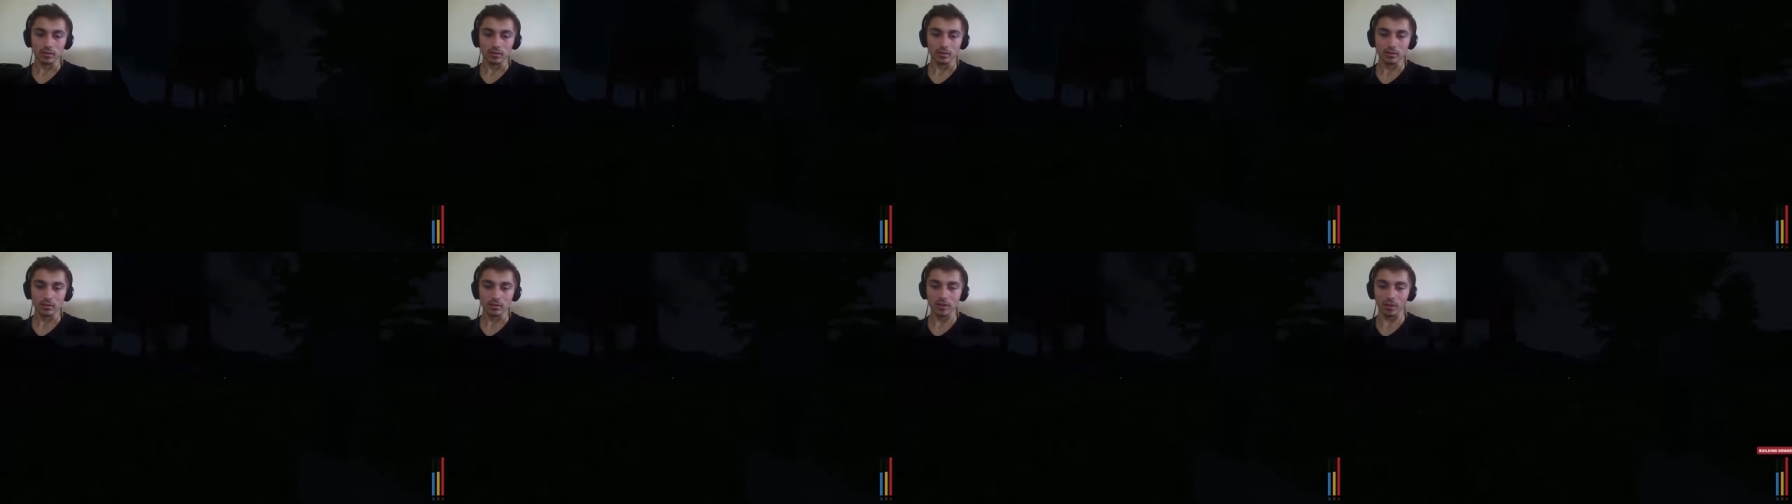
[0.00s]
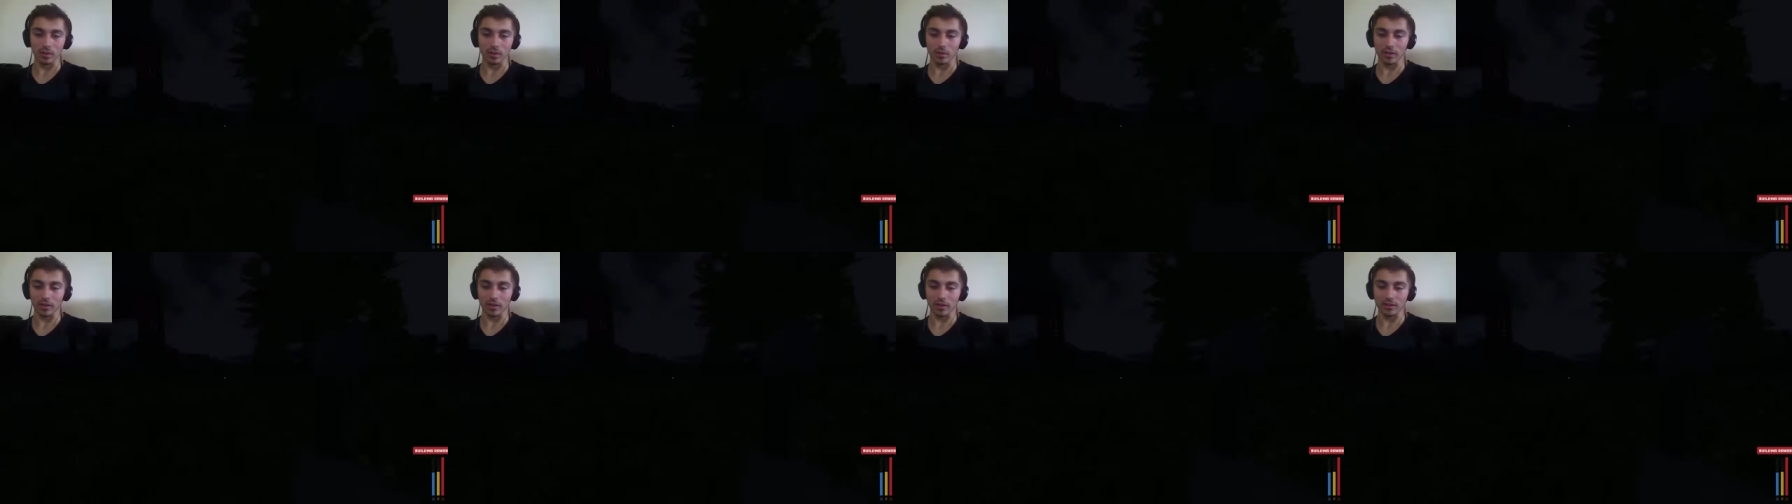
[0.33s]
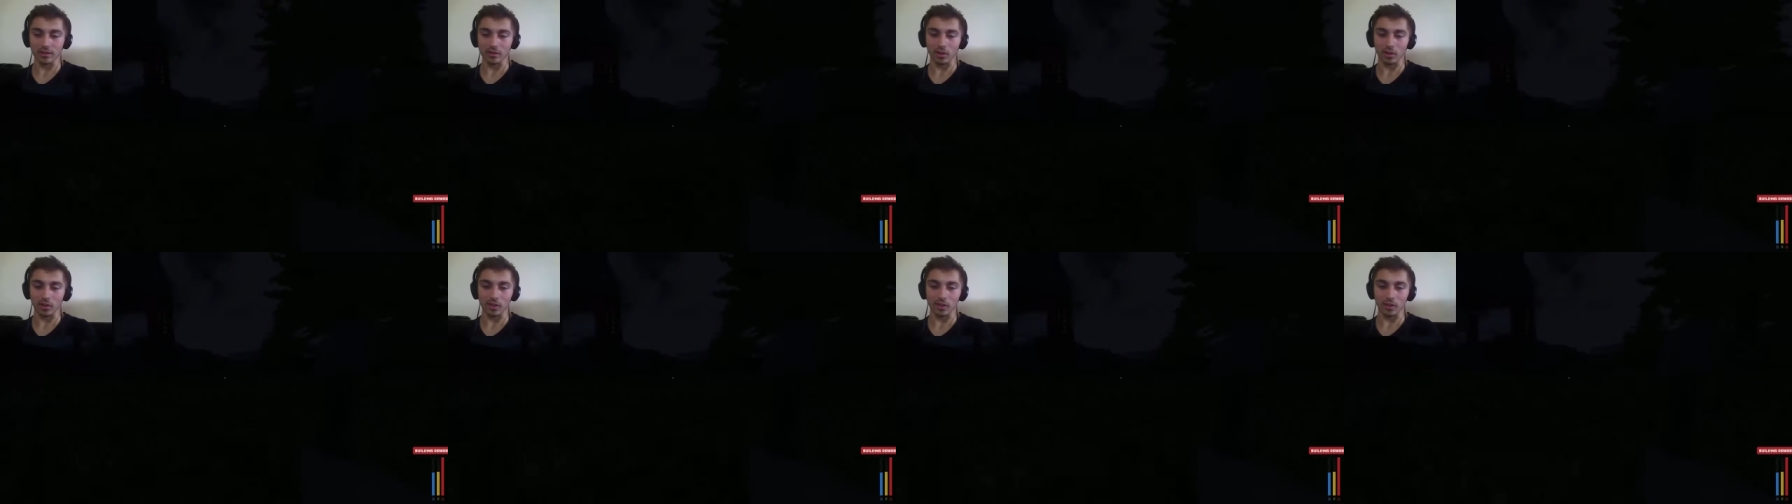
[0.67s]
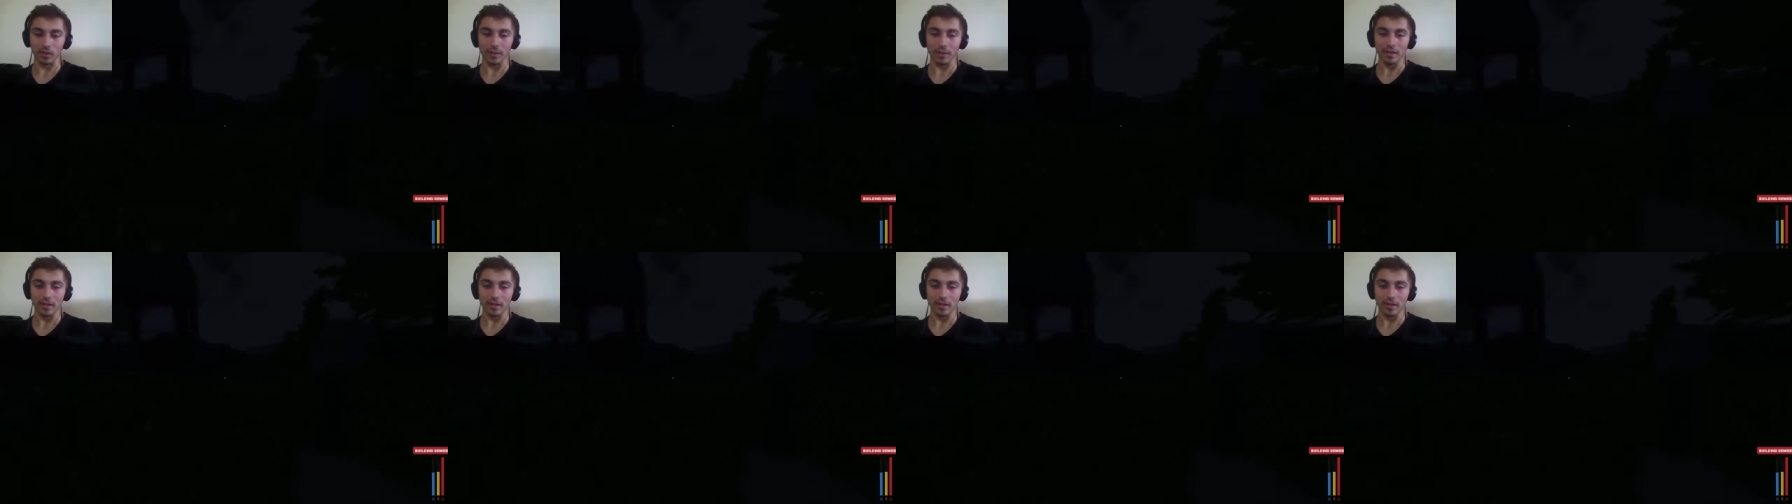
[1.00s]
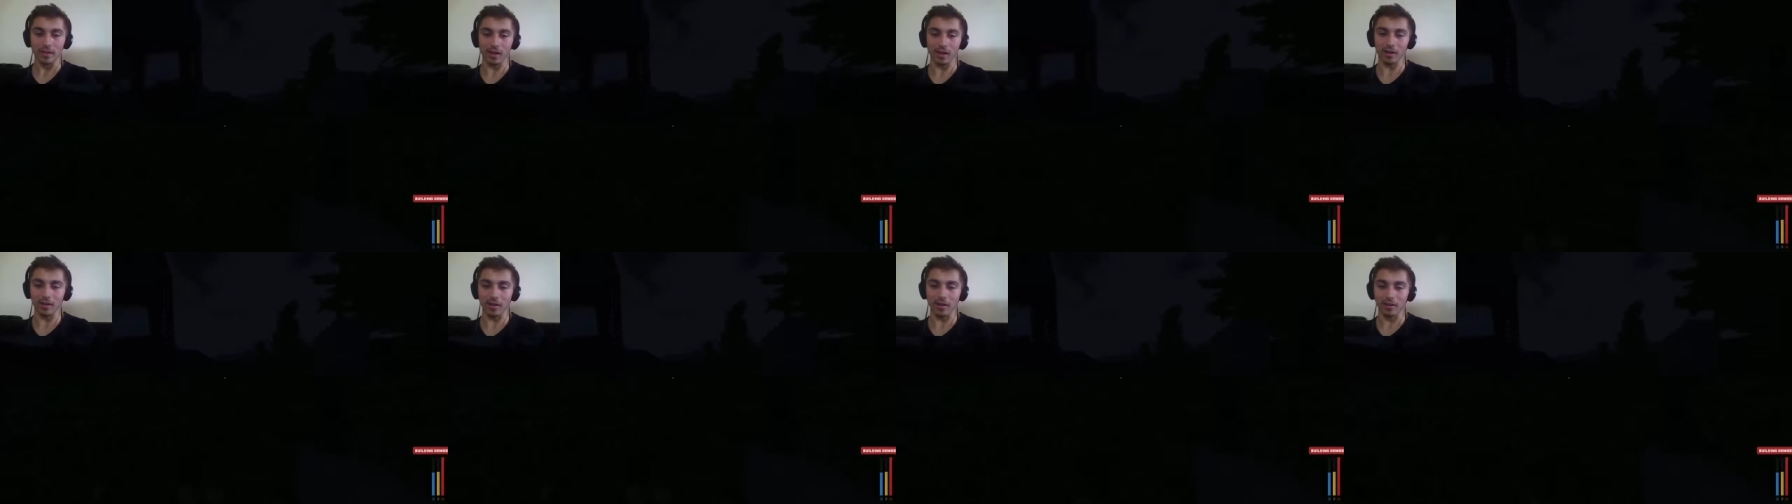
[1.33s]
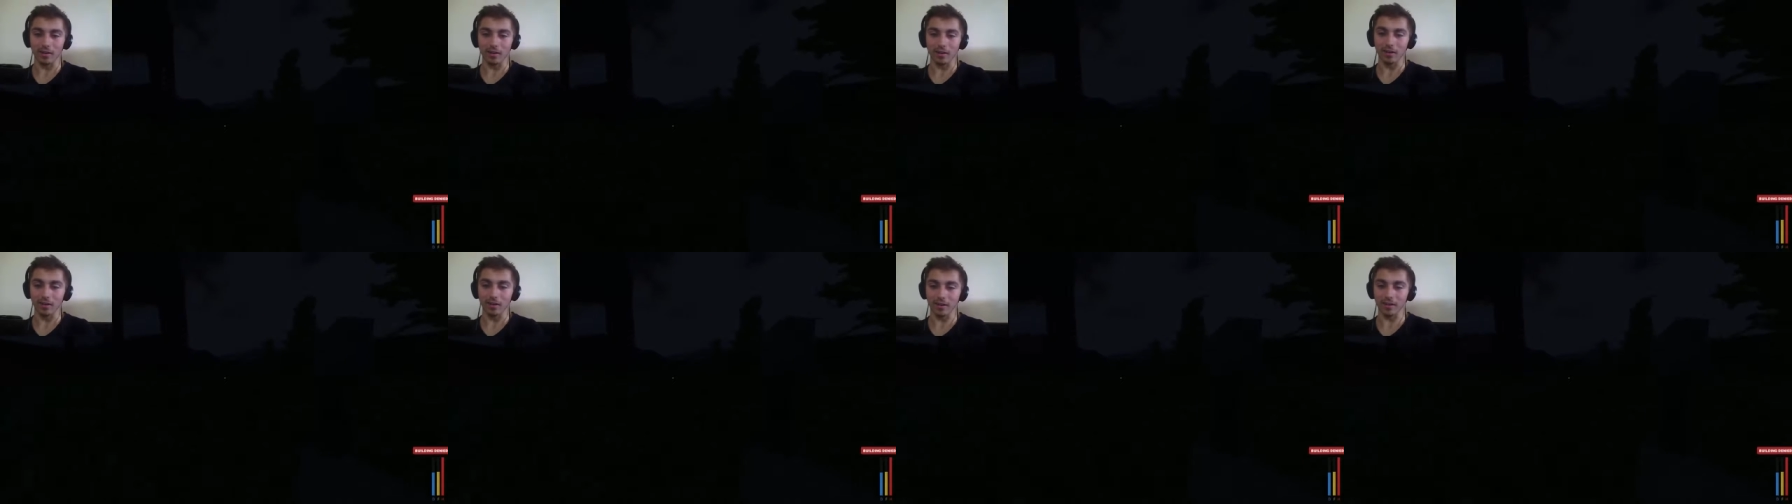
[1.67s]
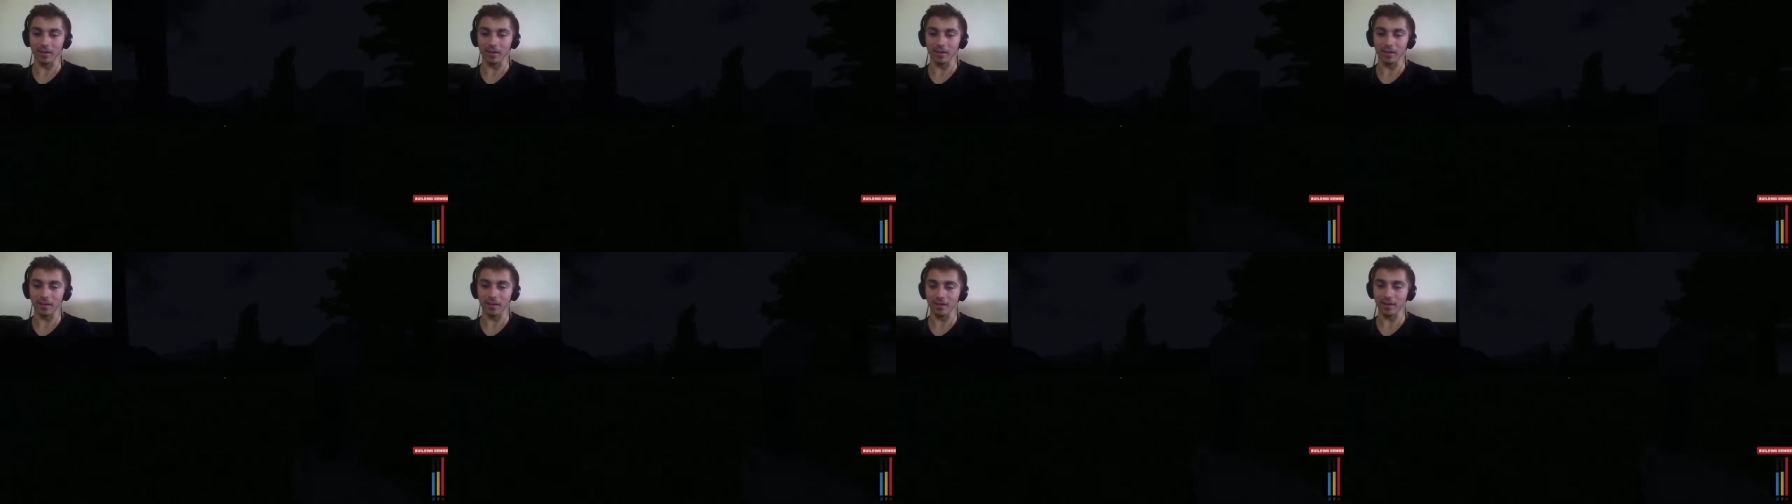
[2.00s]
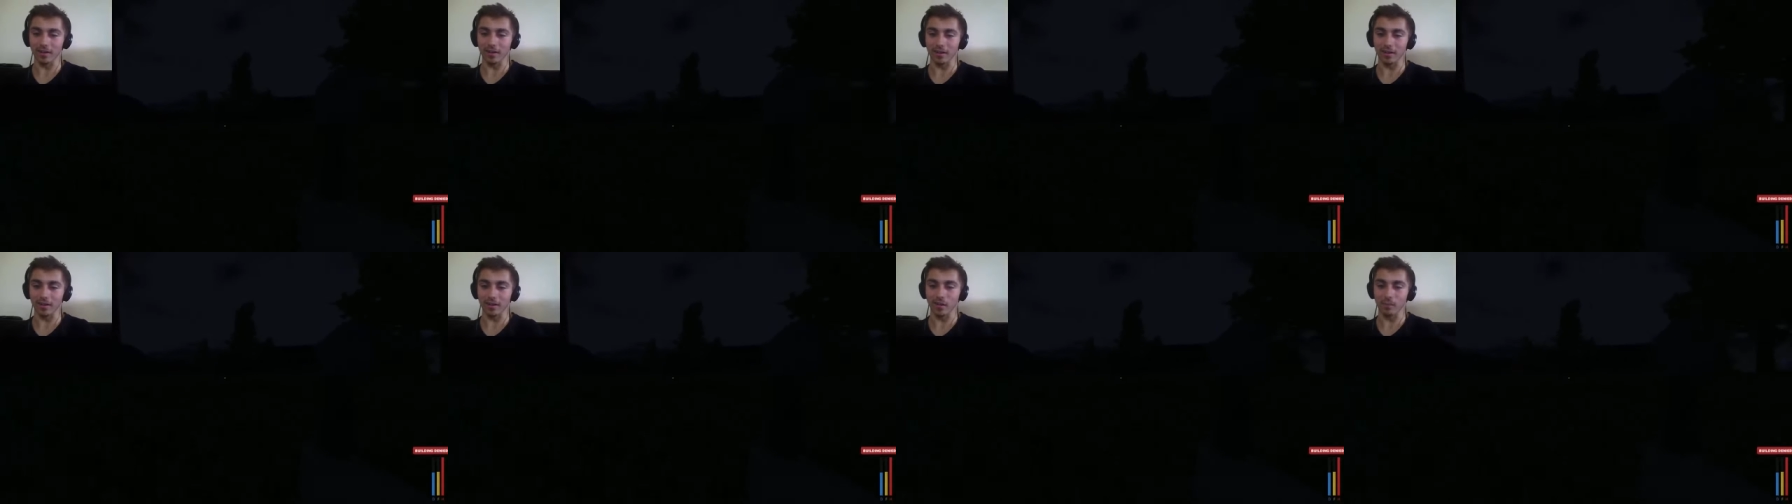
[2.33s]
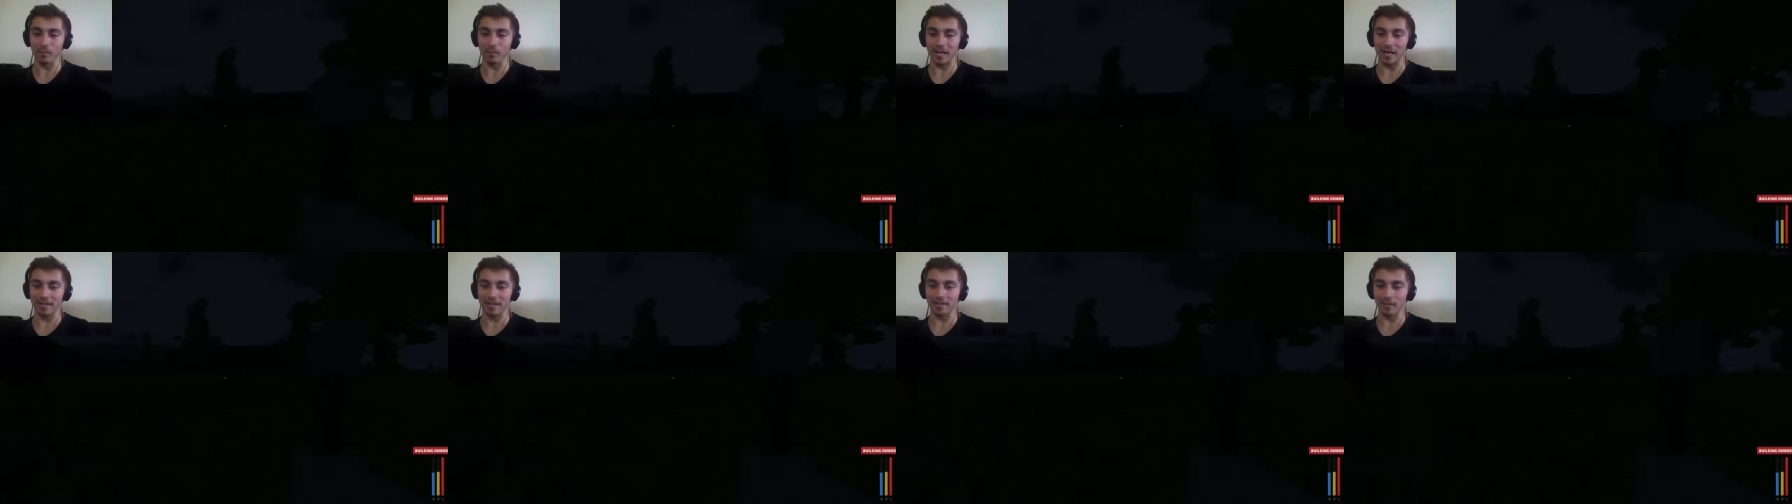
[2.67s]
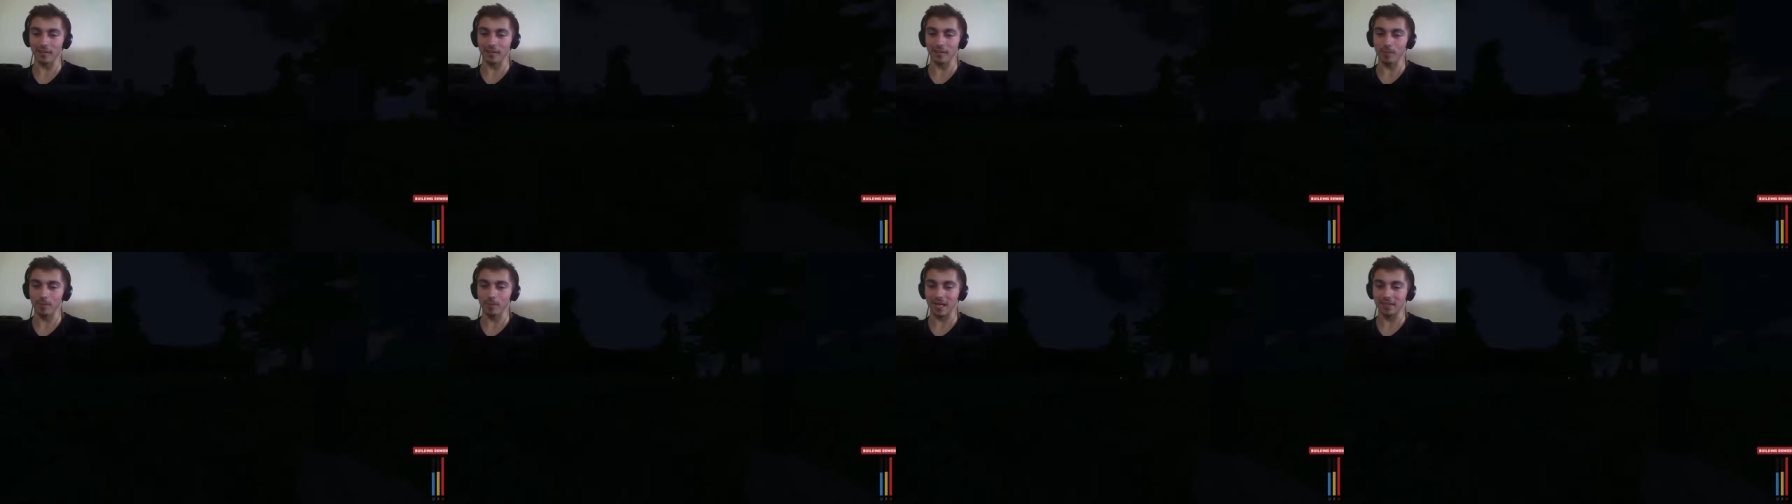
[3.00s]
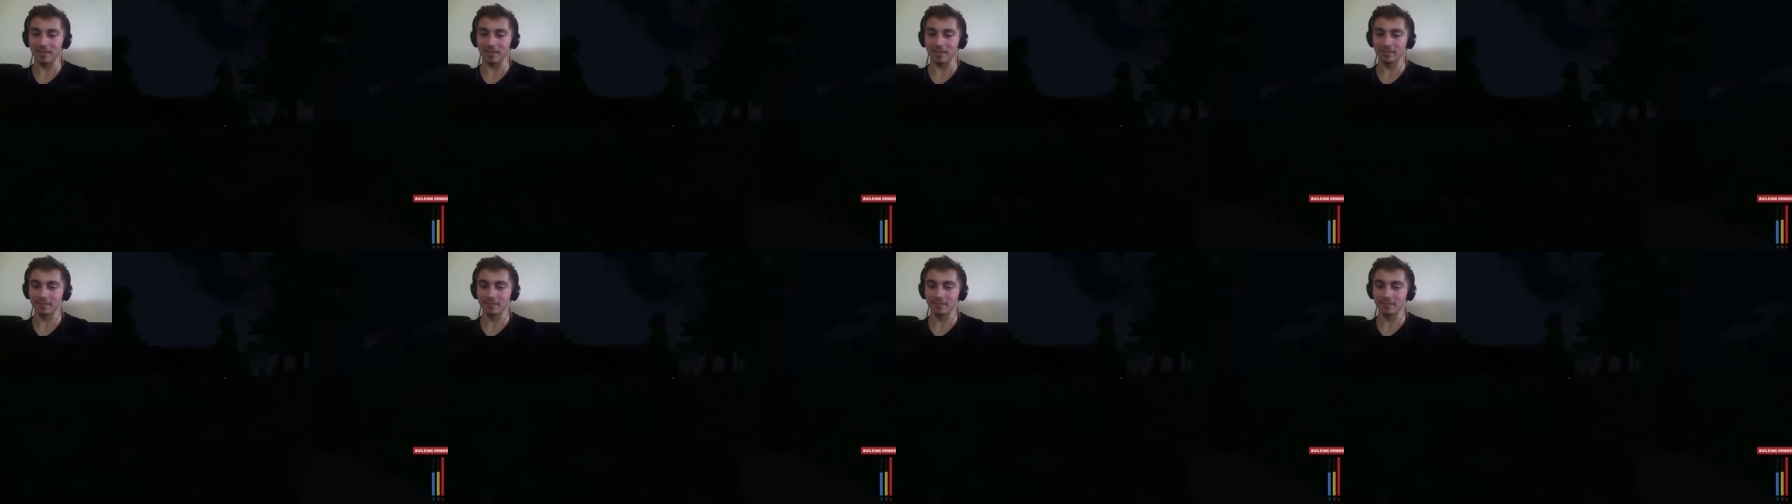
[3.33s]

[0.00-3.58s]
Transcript: Someone is shot at me. Oh no, oh no, oh no, you're bad, you're bad.